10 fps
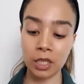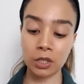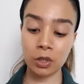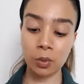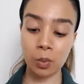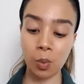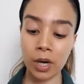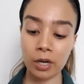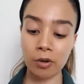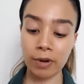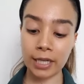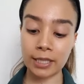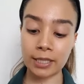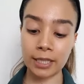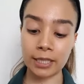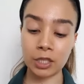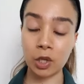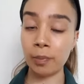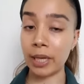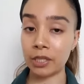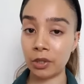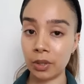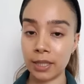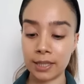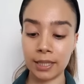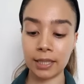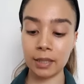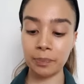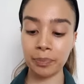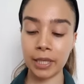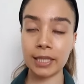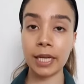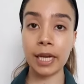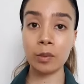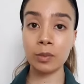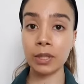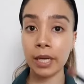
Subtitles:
So what a corrector does compared to your concealer is it helps to